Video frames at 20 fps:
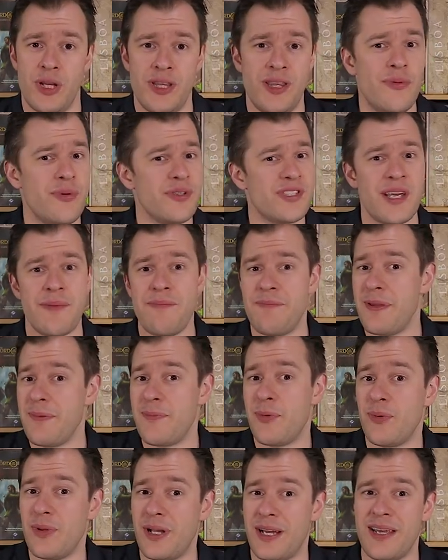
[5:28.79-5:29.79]
And there were some
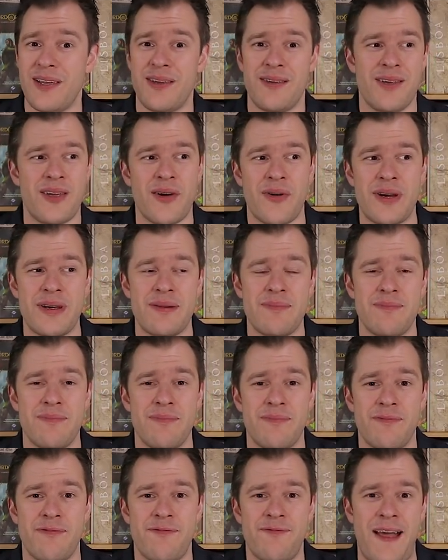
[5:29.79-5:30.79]
people like
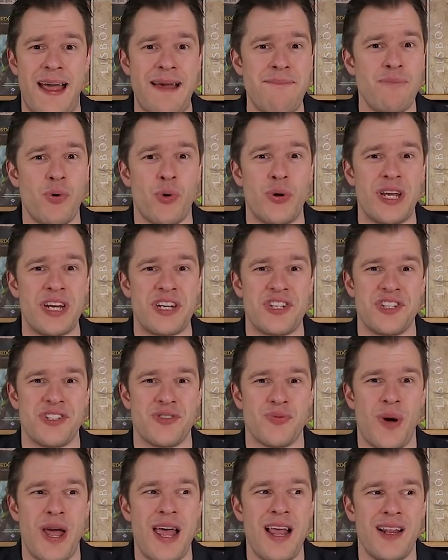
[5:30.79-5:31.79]
going fanboyish
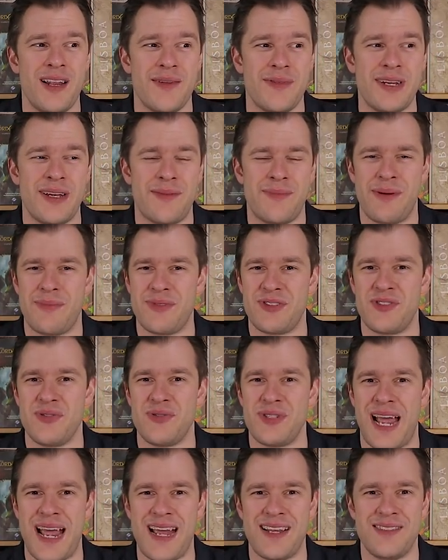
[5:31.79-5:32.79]
as well. I mean, I remember
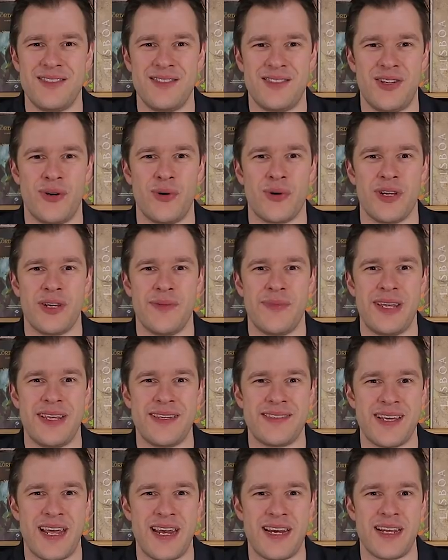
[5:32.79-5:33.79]
Suzanne talking to
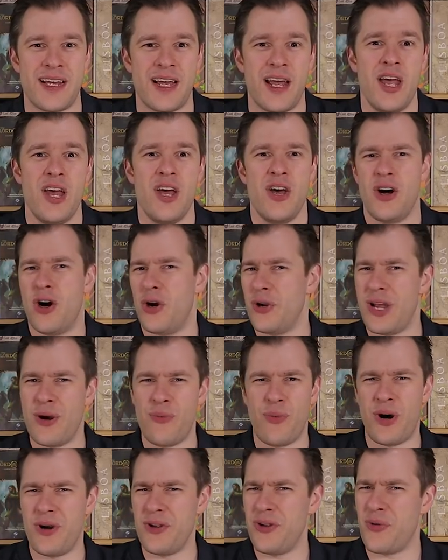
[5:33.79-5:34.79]
me saying that, oh yeah,
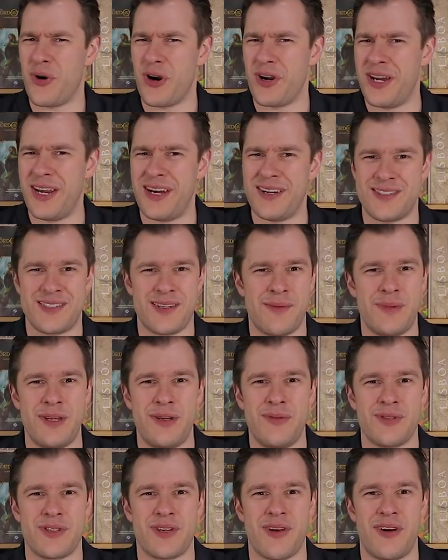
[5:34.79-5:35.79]
while you weren't here,
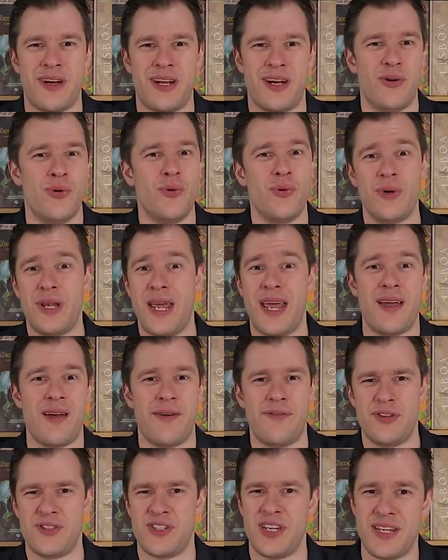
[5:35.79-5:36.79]
somebody was going like, oh yeah,
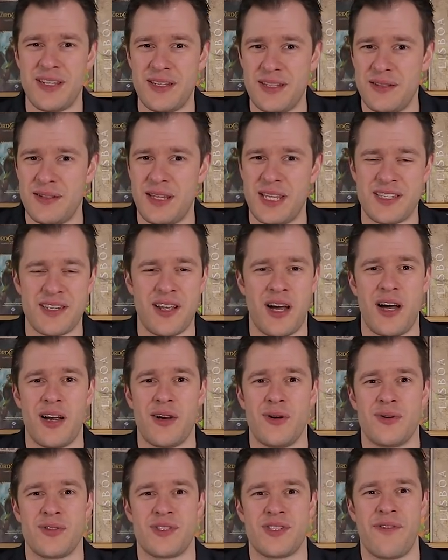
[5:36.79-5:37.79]
have you seen this
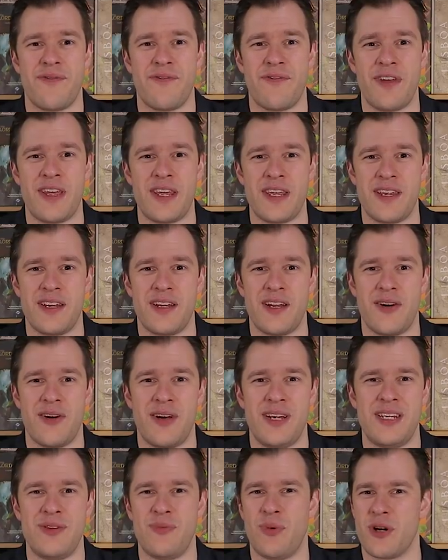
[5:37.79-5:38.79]
guy or something? You know,
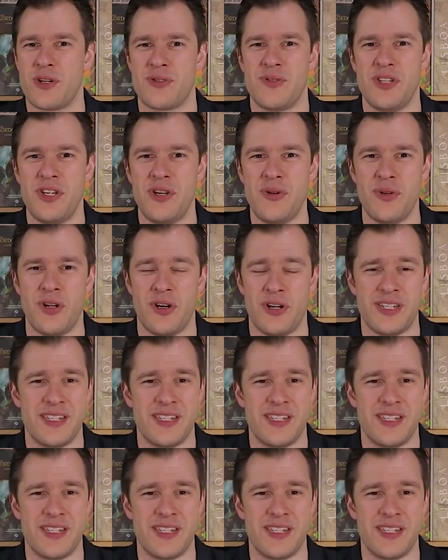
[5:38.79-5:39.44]
he works with you lot.